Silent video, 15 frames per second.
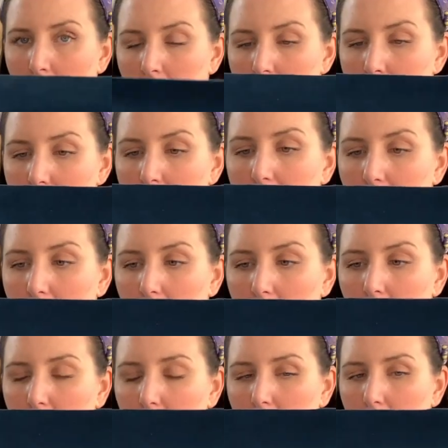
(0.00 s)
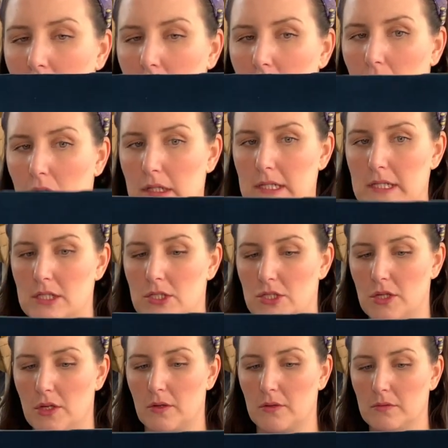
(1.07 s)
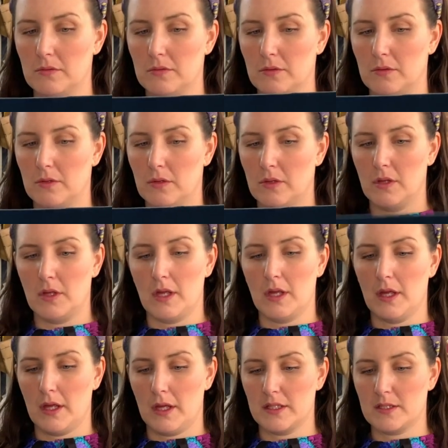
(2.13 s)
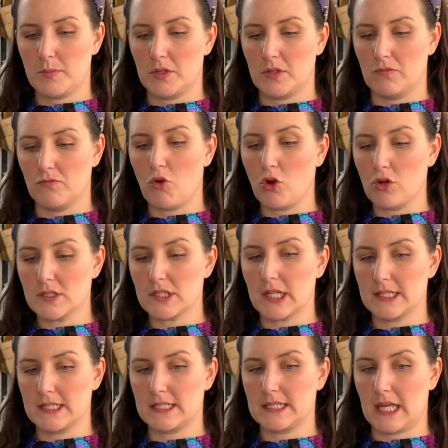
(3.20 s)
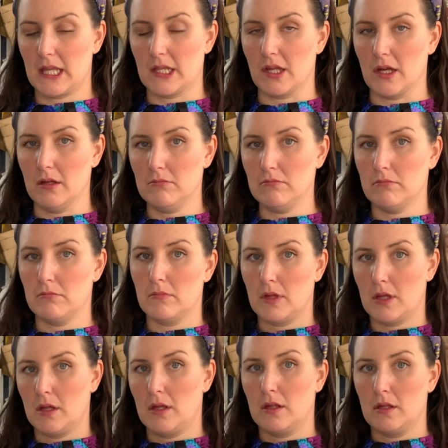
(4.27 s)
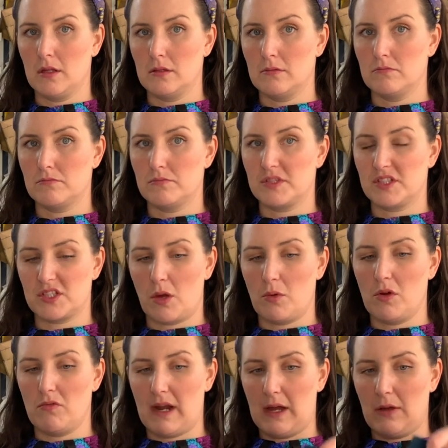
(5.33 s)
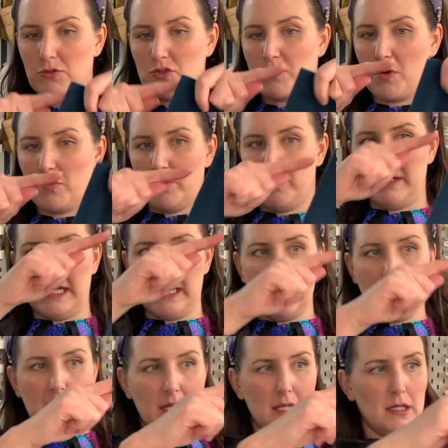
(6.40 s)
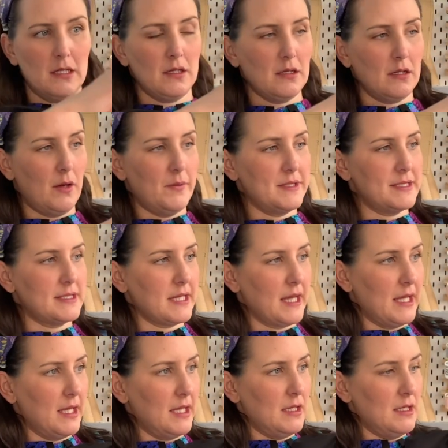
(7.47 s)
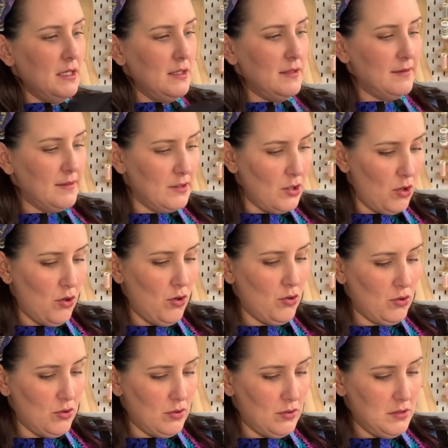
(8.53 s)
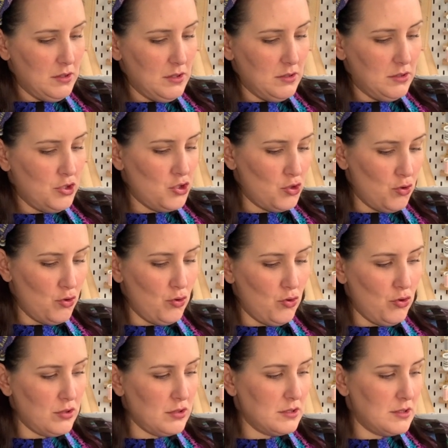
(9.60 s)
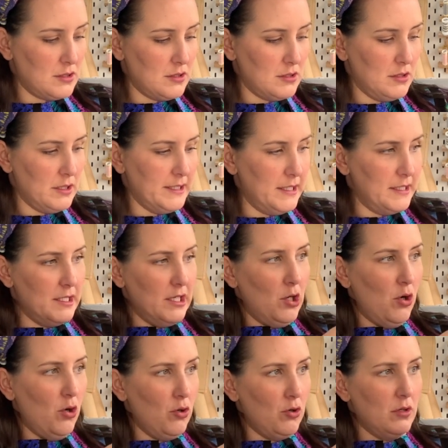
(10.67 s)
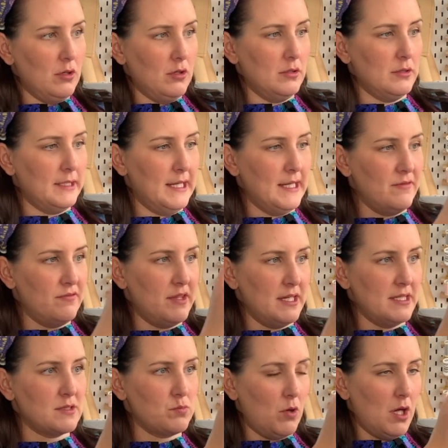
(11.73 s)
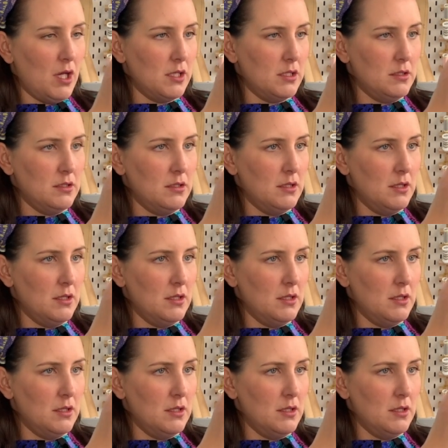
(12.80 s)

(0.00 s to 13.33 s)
So now all I need to do is put them wrong sides together, sew around probably, I would say, the long, the short, and then the long, leave this one.